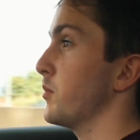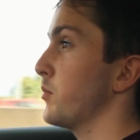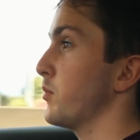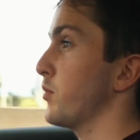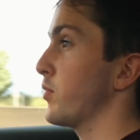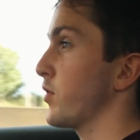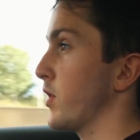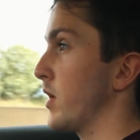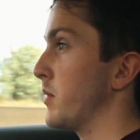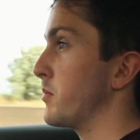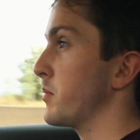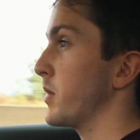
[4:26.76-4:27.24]

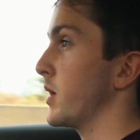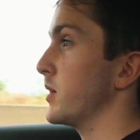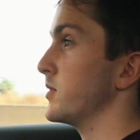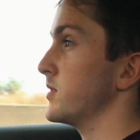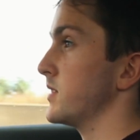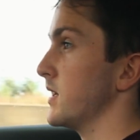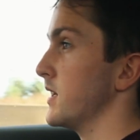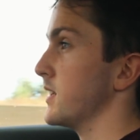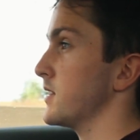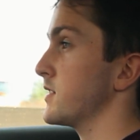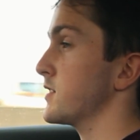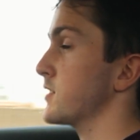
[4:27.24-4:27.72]
Brembo
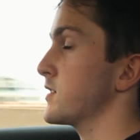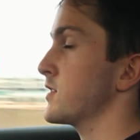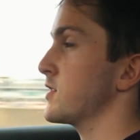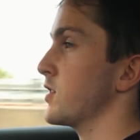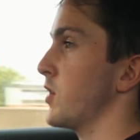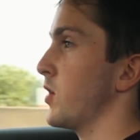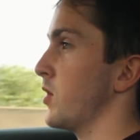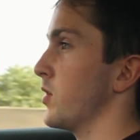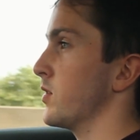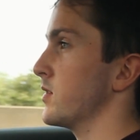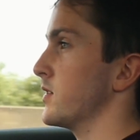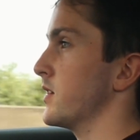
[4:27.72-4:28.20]
discs
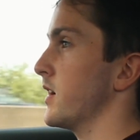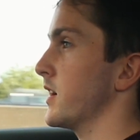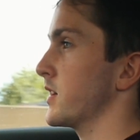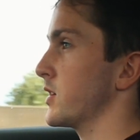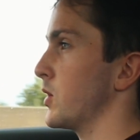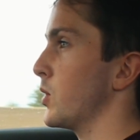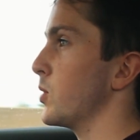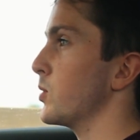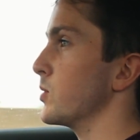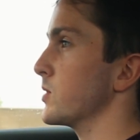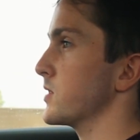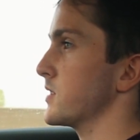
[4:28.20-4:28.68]
on a
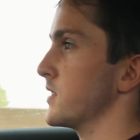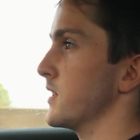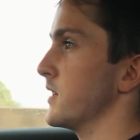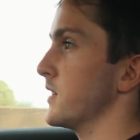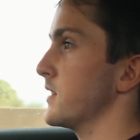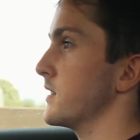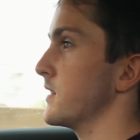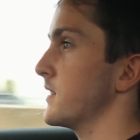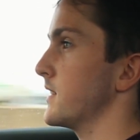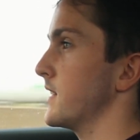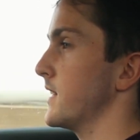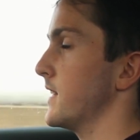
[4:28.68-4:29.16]

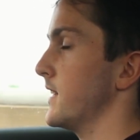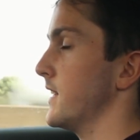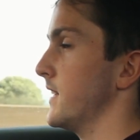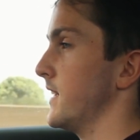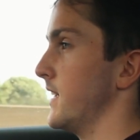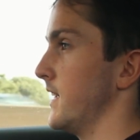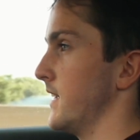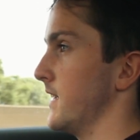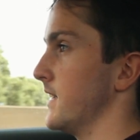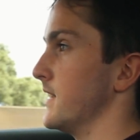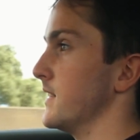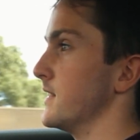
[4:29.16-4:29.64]
Corsa
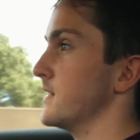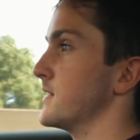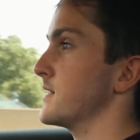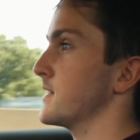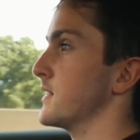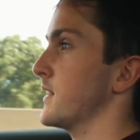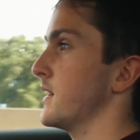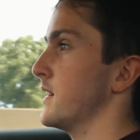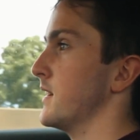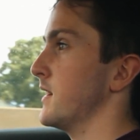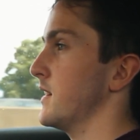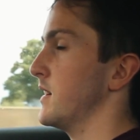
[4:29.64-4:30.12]
is
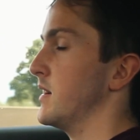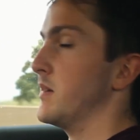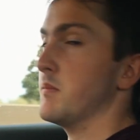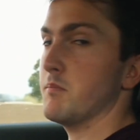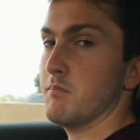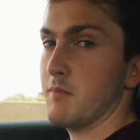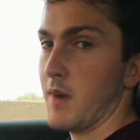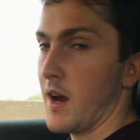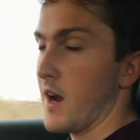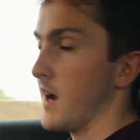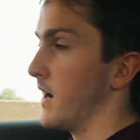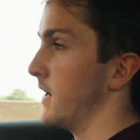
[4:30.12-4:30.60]

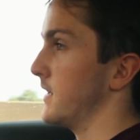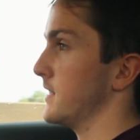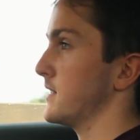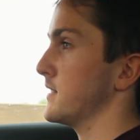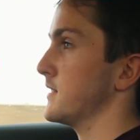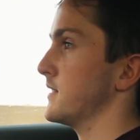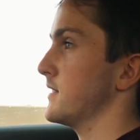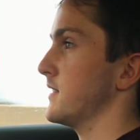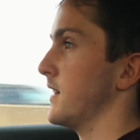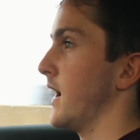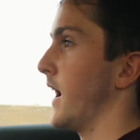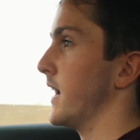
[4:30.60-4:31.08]
mad,
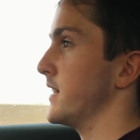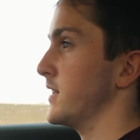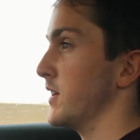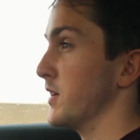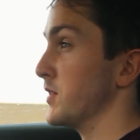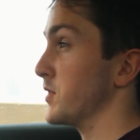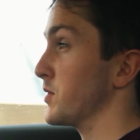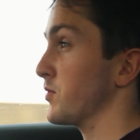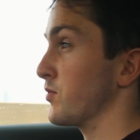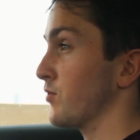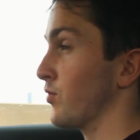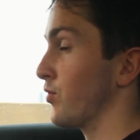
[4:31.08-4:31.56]
and
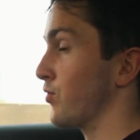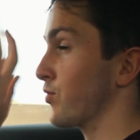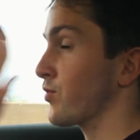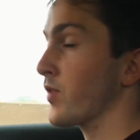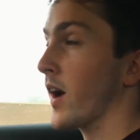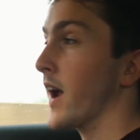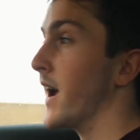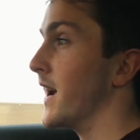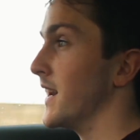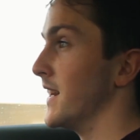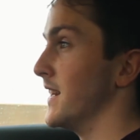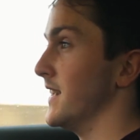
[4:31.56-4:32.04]
you'd
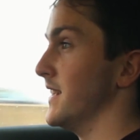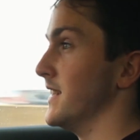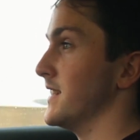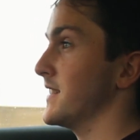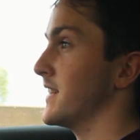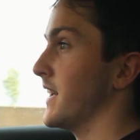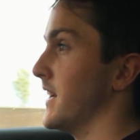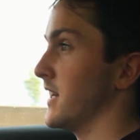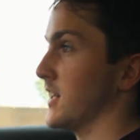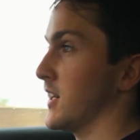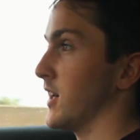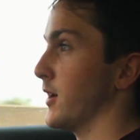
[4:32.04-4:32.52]
rarely
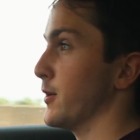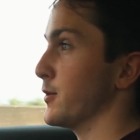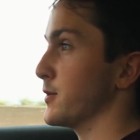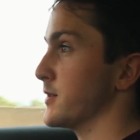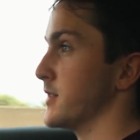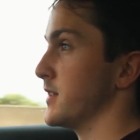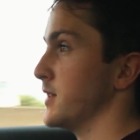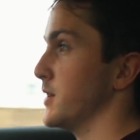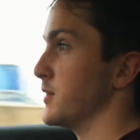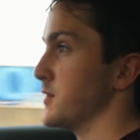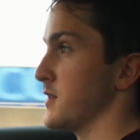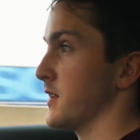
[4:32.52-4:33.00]
get
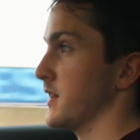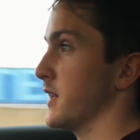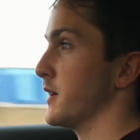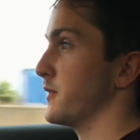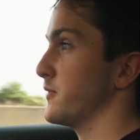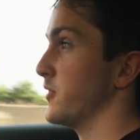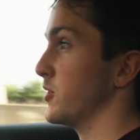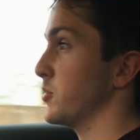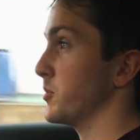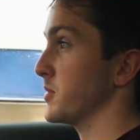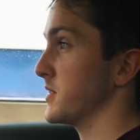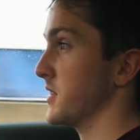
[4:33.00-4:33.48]
close to using their
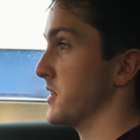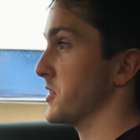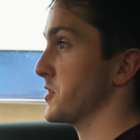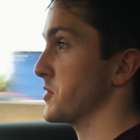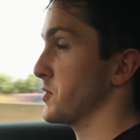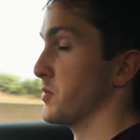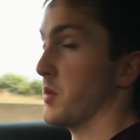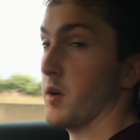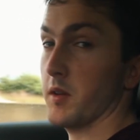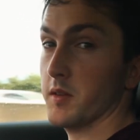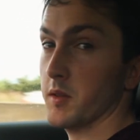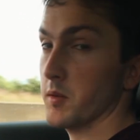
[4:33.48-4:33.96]
full
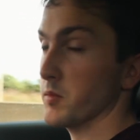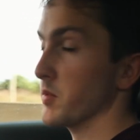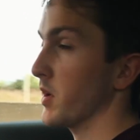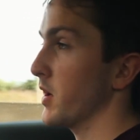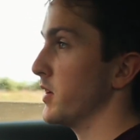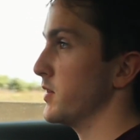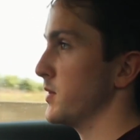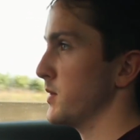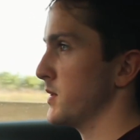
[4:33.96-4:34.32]
potential on the road.